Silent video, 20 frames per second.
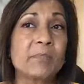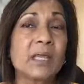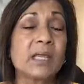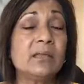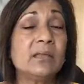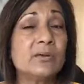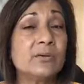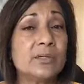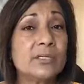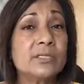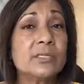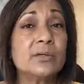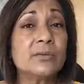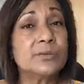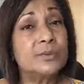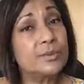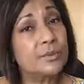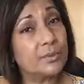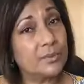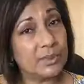There is
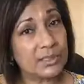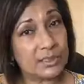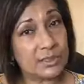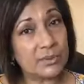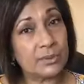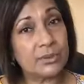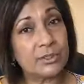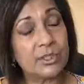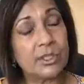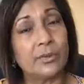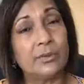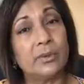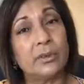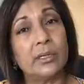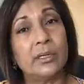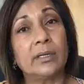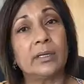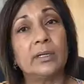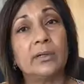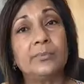also research out
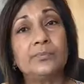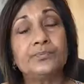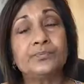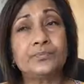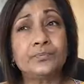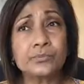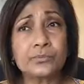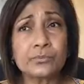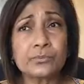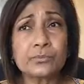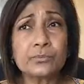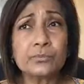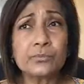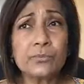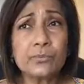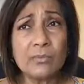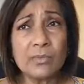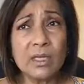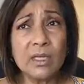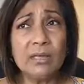there
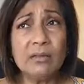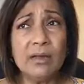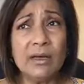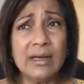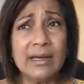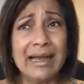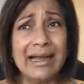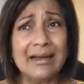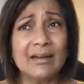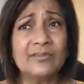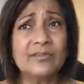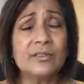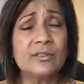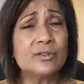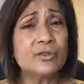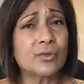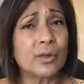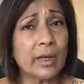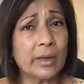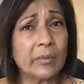that after
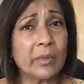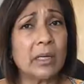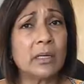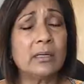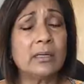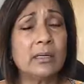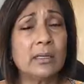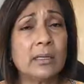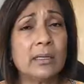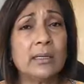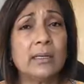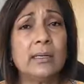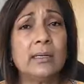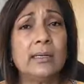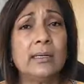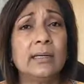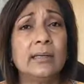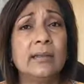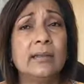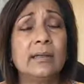trauma,
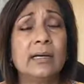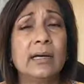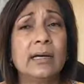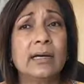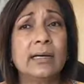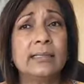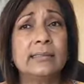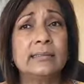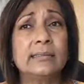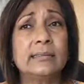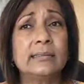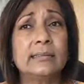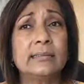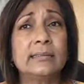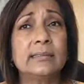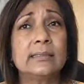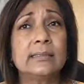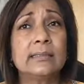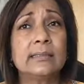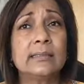that
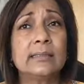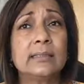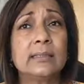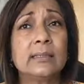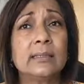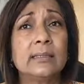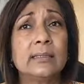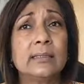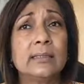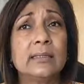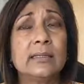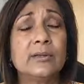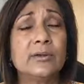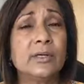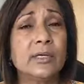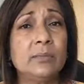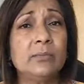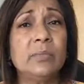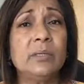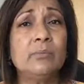there
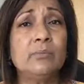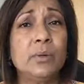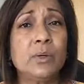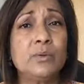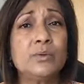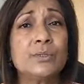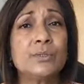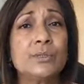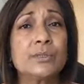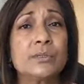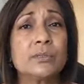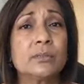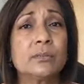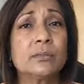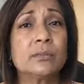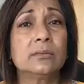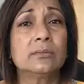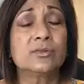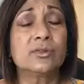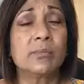can be
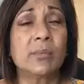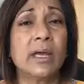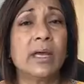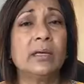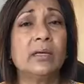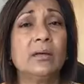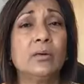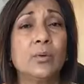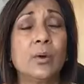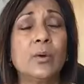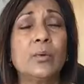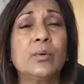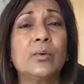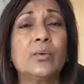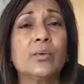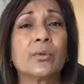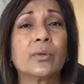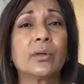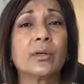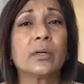post-traumatic growth.
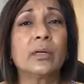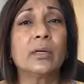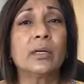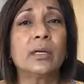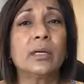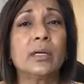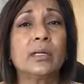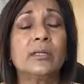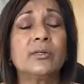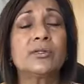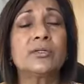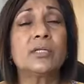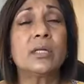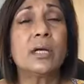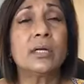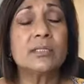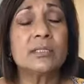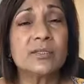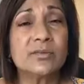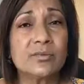There's
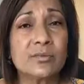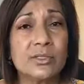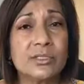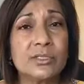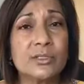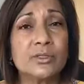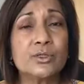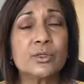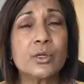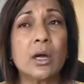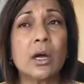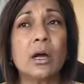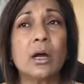lots of research.